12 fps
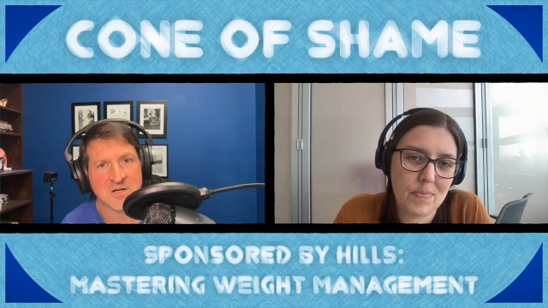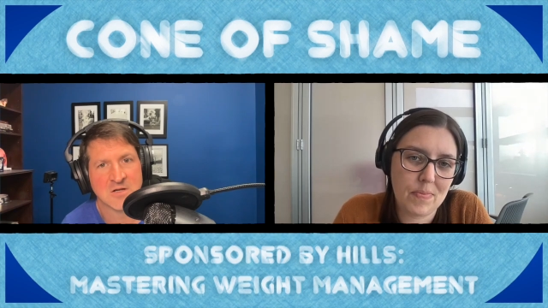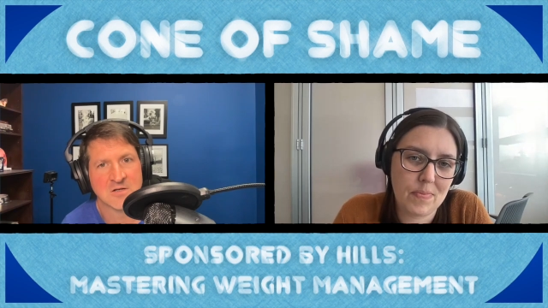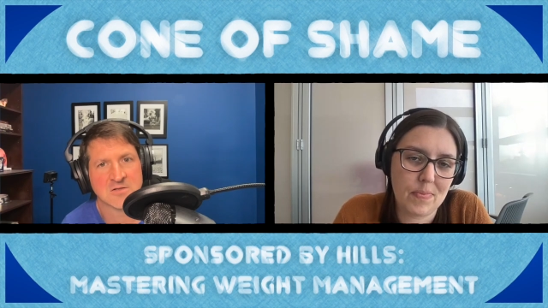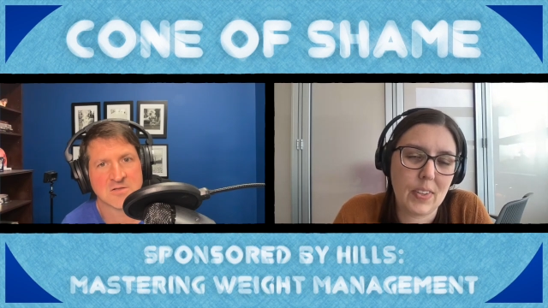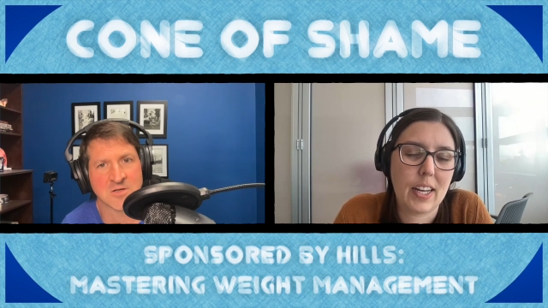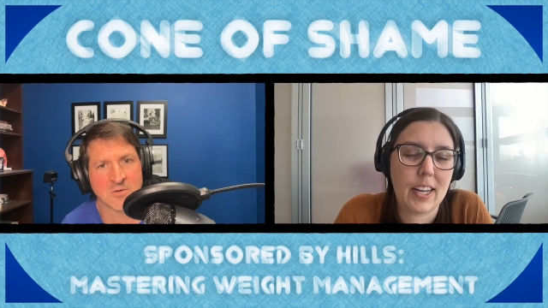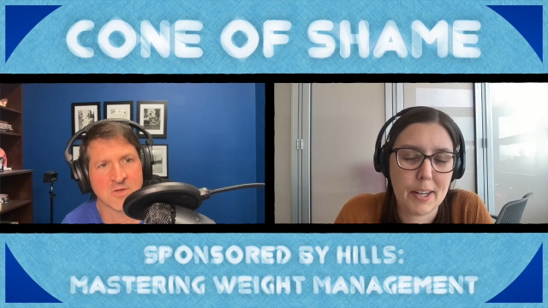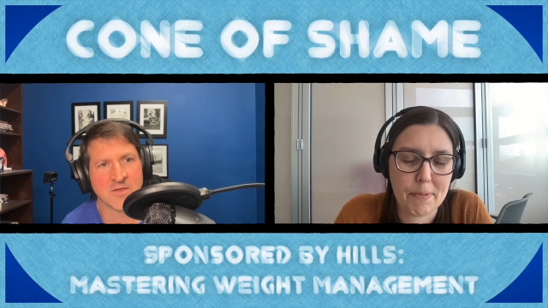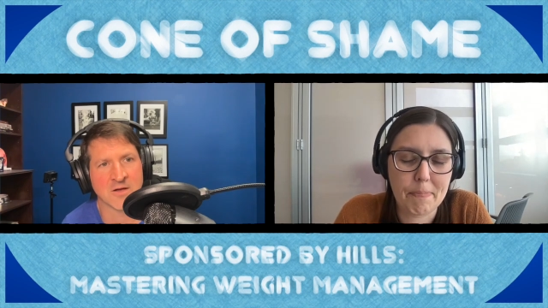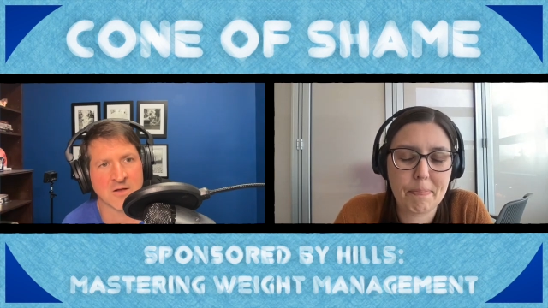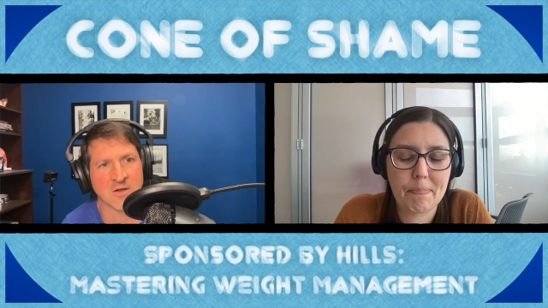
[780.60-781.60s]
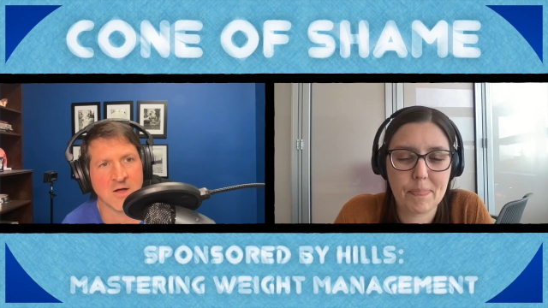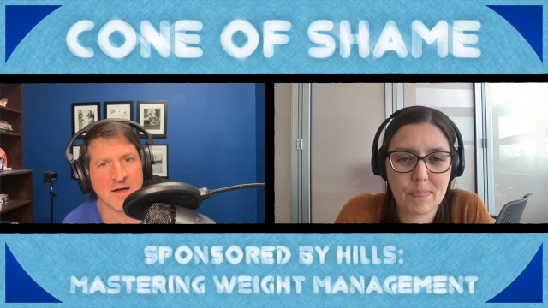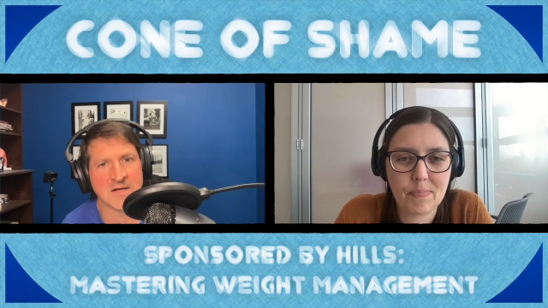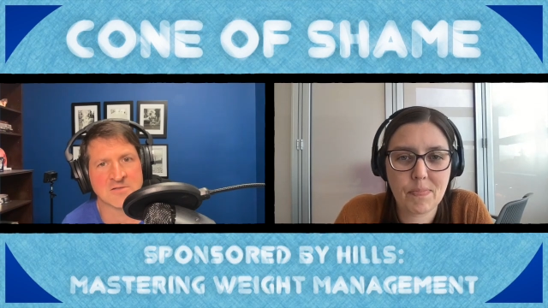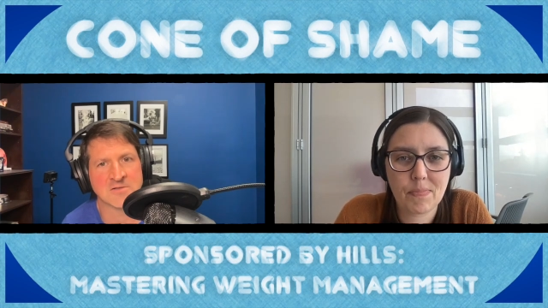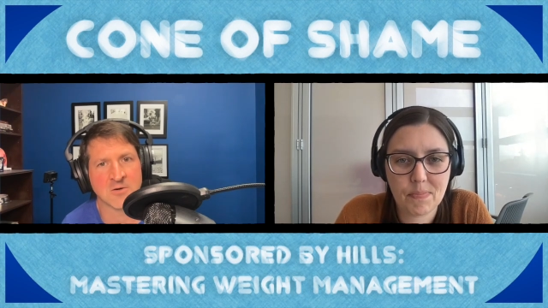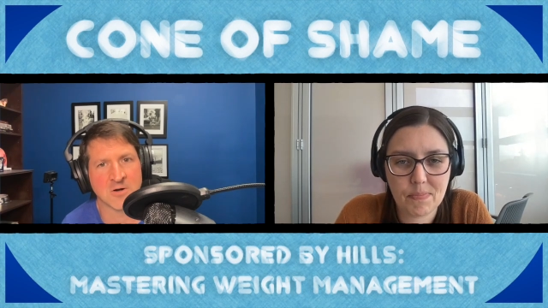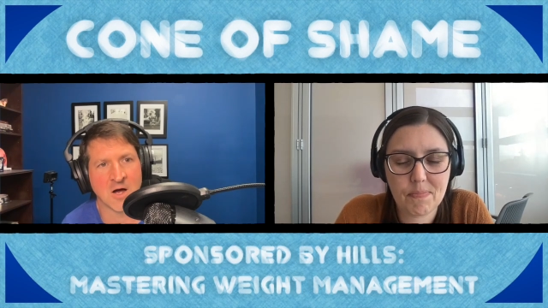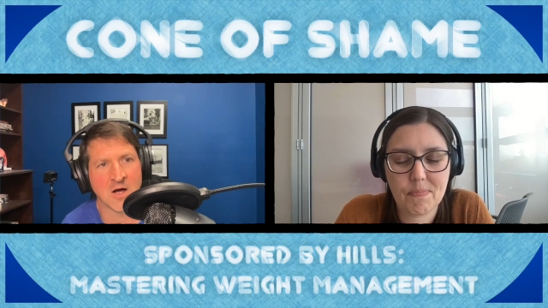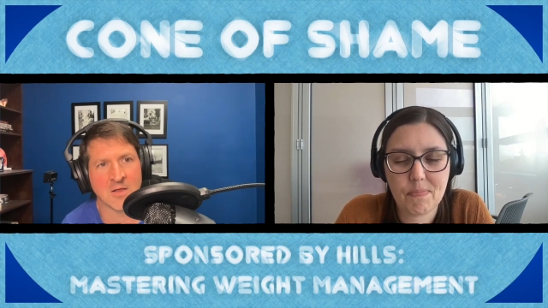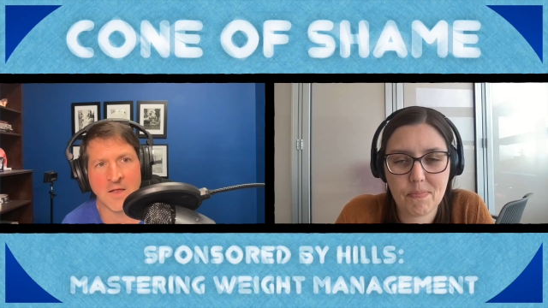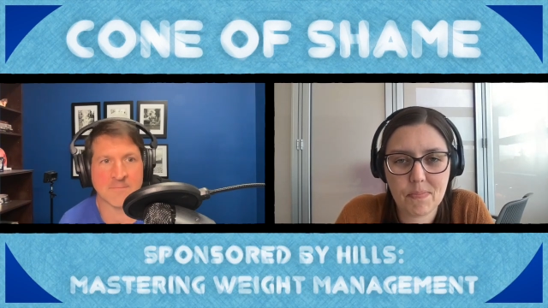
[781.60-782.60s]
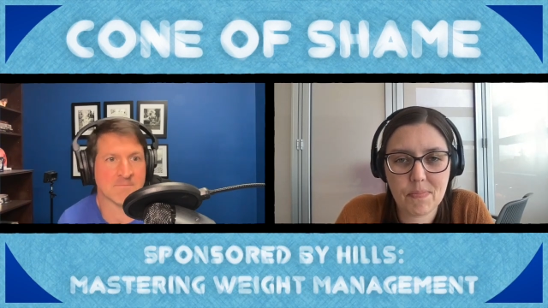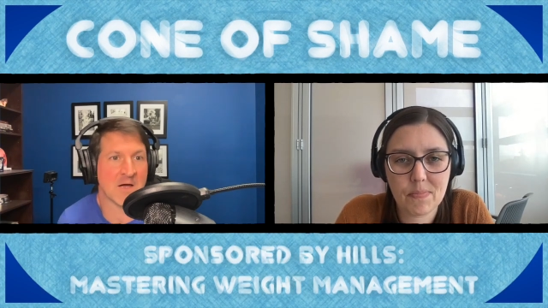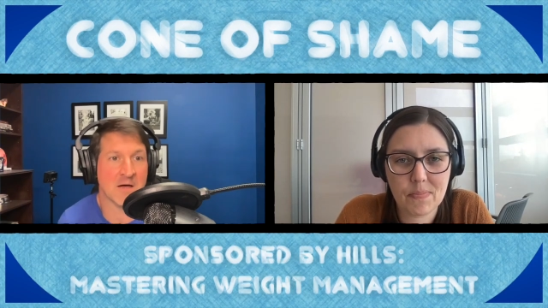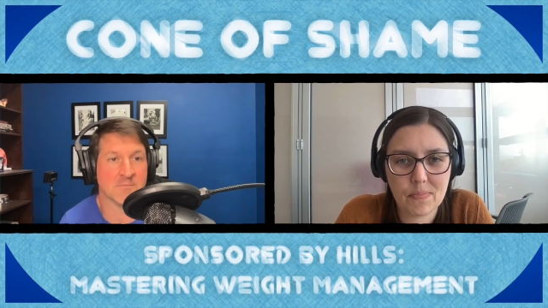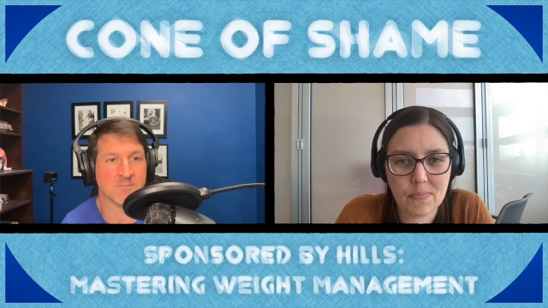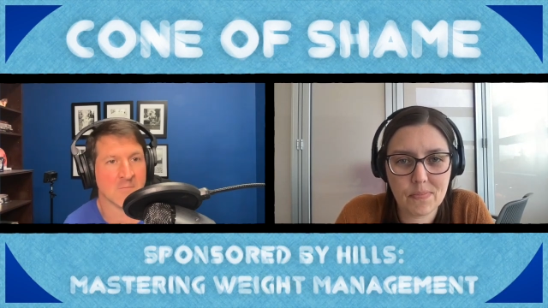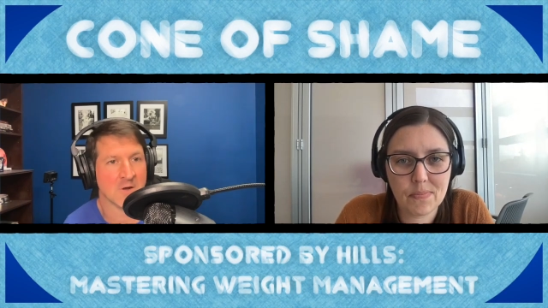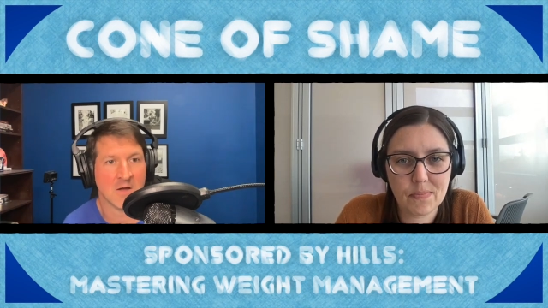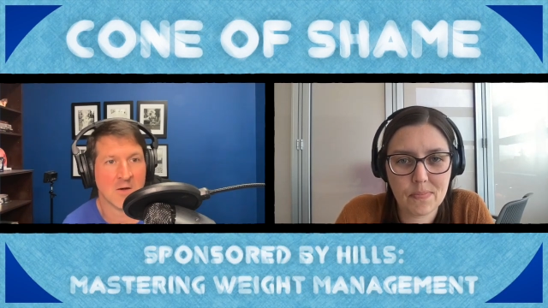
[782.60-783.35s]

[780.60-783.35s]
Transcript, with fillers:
Speaker 1: so that yeah. the clients are not like i'm